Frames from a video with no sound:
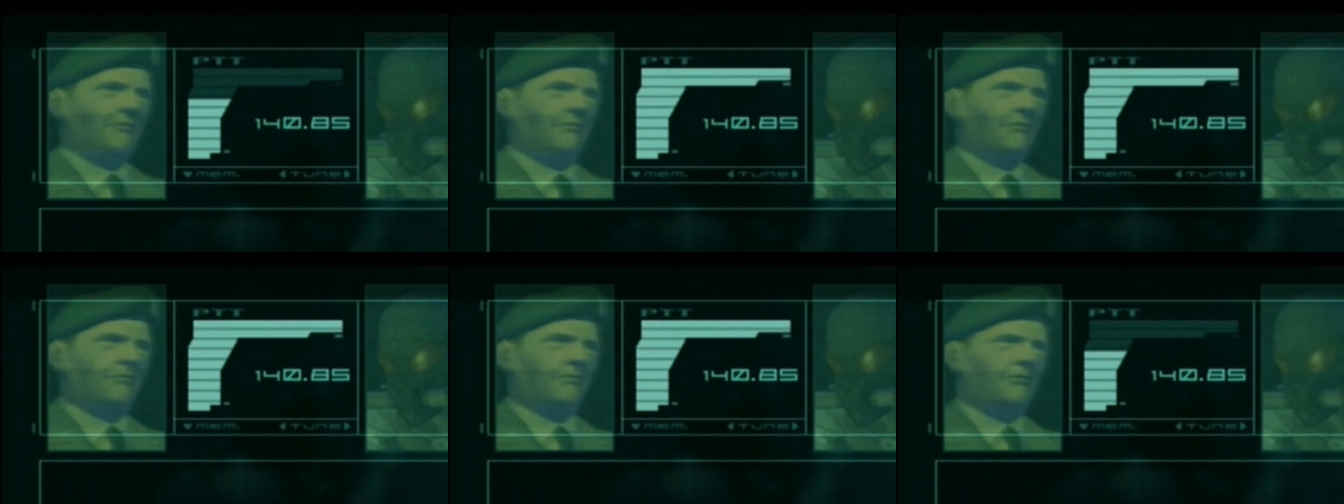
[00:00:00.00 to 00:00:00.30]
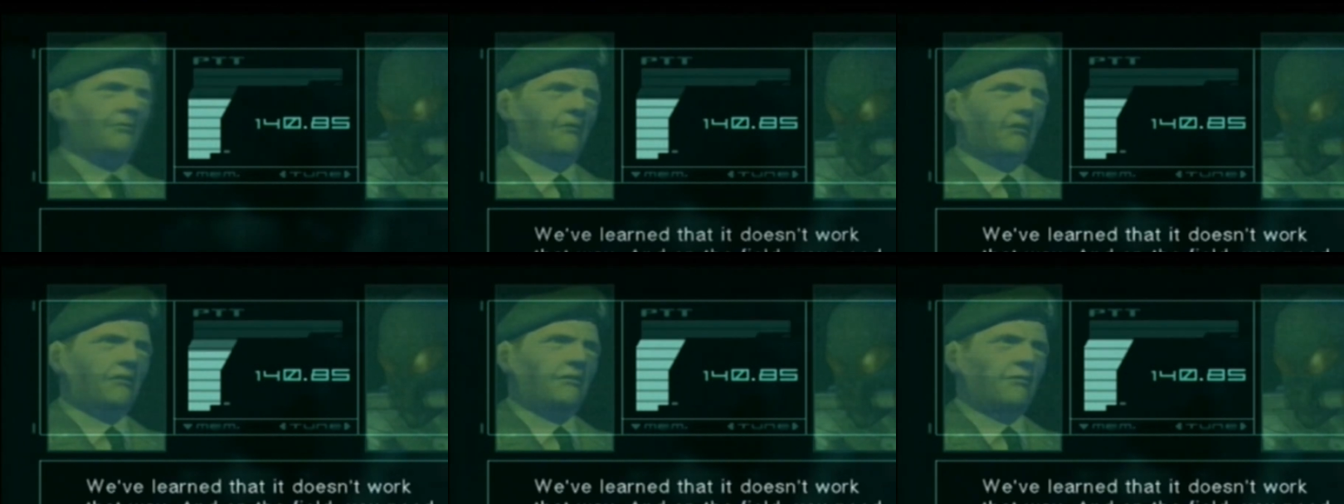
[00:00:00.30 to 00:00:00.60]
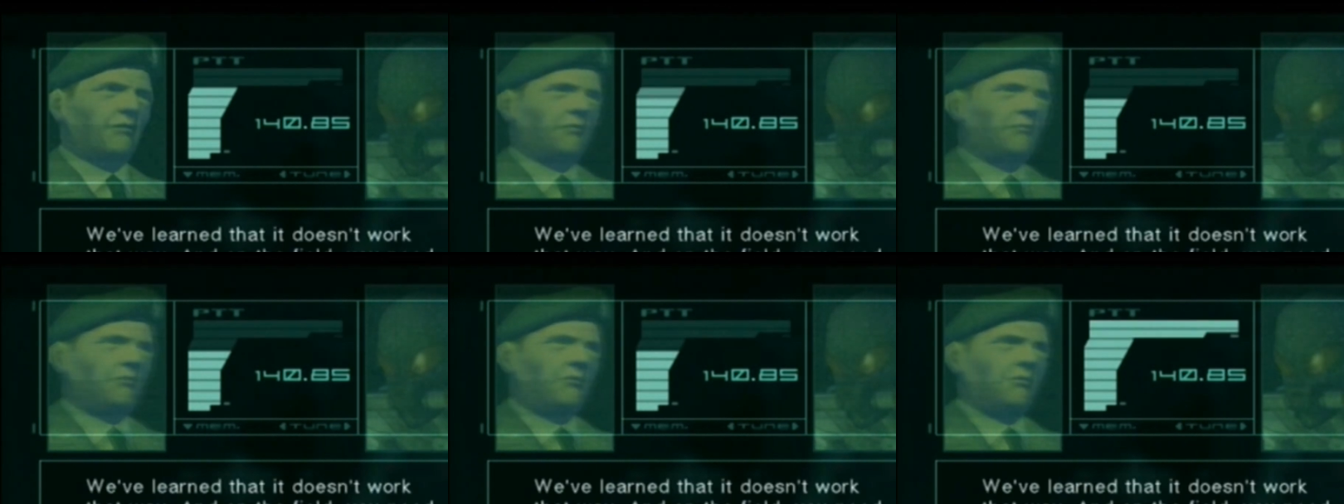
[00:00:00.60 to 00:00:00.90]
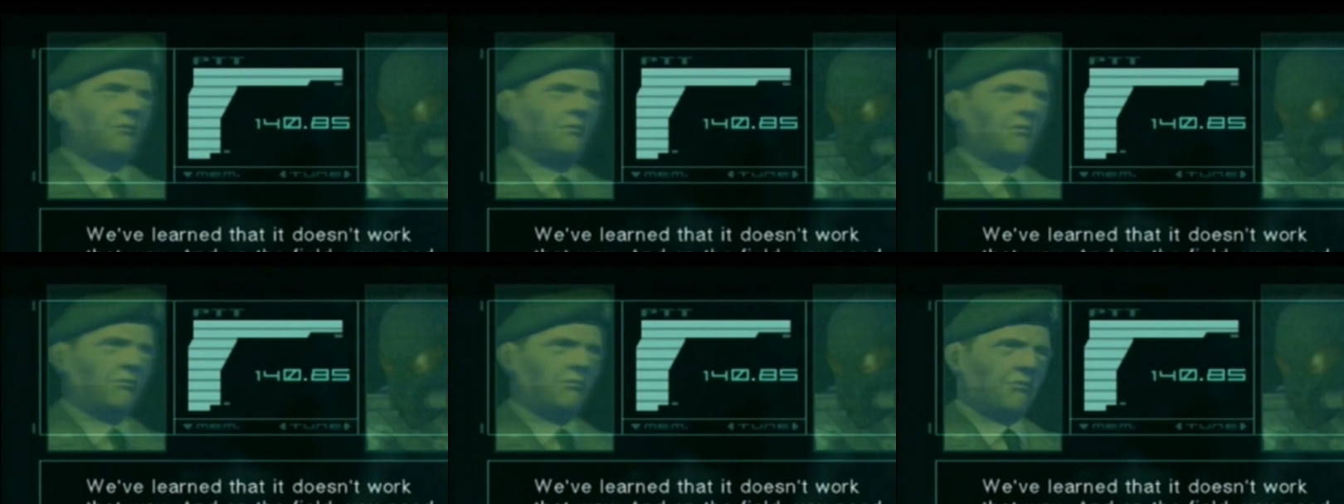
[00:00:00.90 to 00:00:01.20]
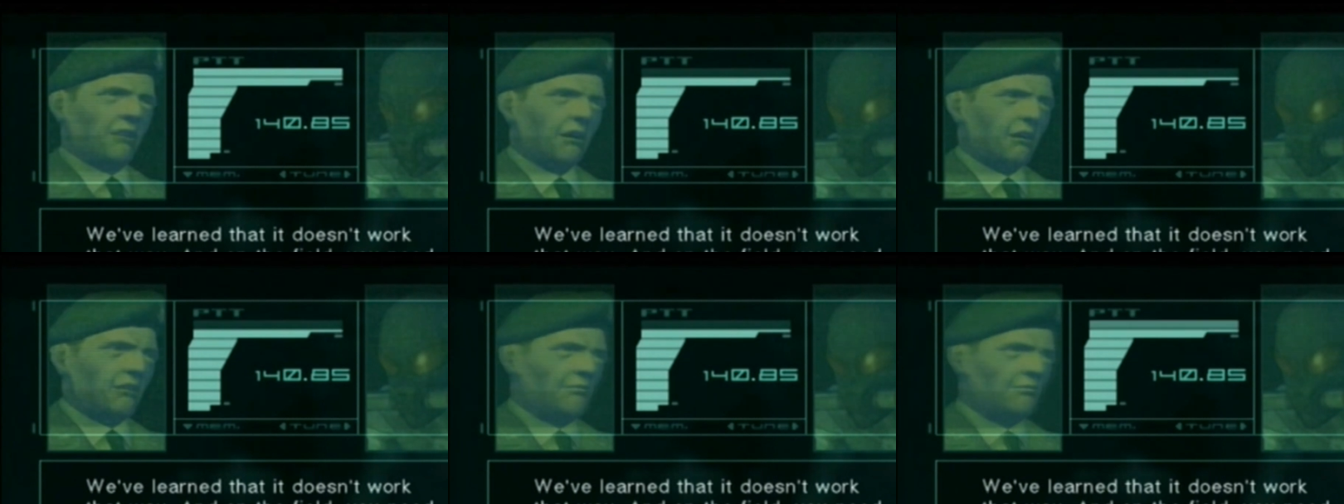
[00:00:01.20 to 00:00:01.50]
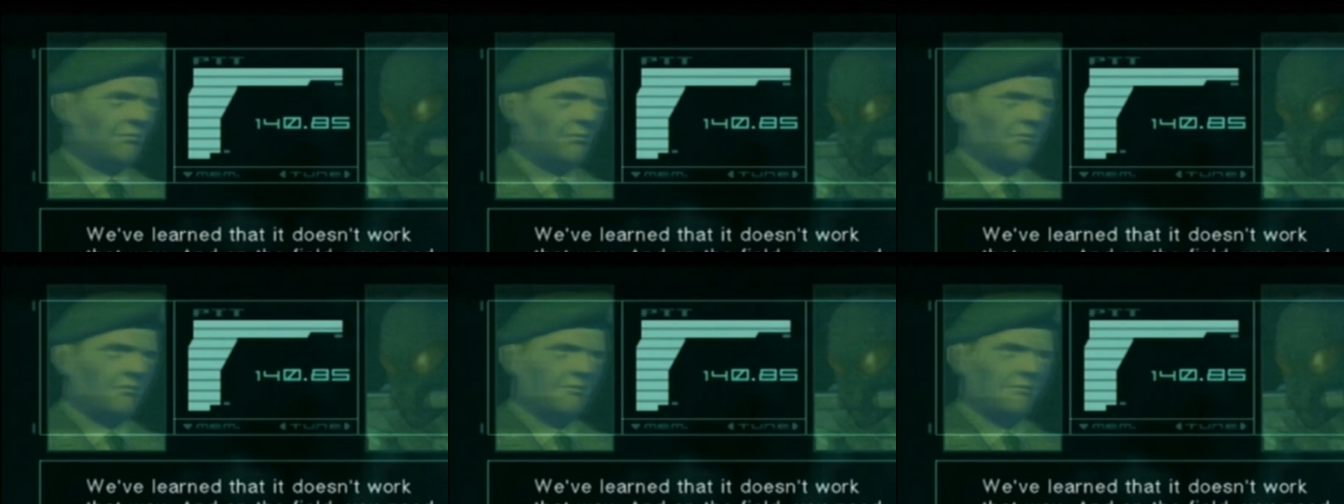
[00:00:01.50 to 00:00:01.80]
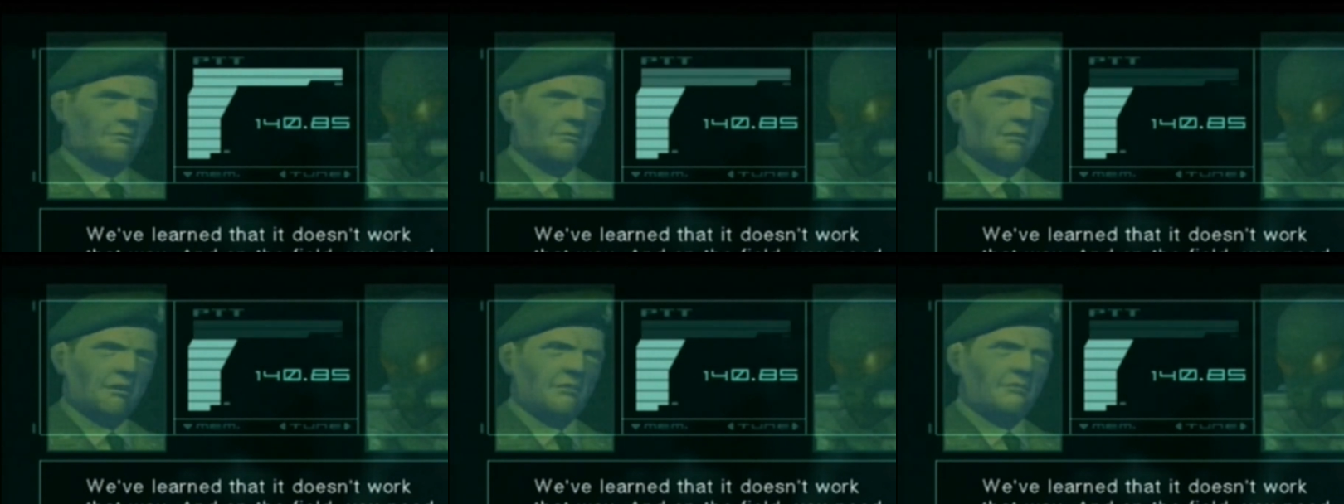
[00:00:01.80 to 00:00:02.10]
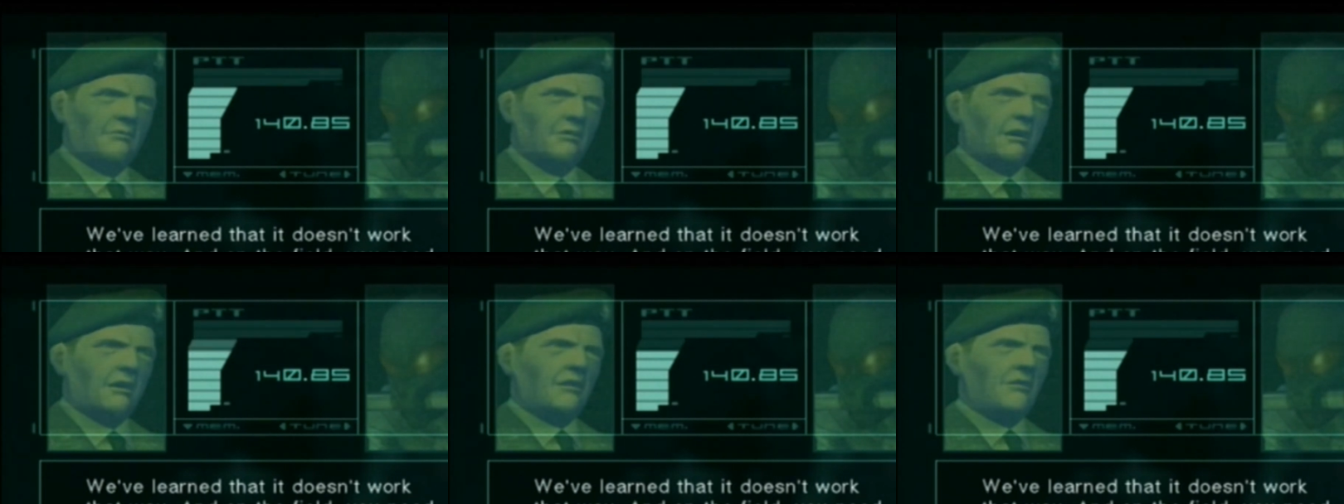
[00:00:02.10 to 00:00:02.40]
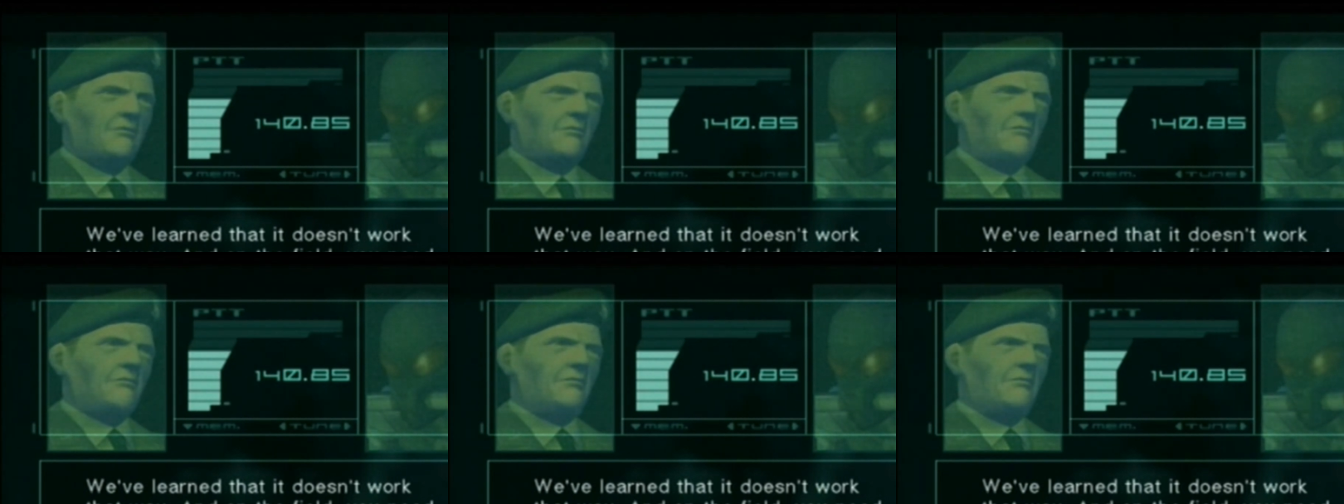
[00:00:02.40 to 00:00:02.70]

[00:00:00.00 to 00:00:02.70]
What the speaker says: We've learned that it doesn't work that way.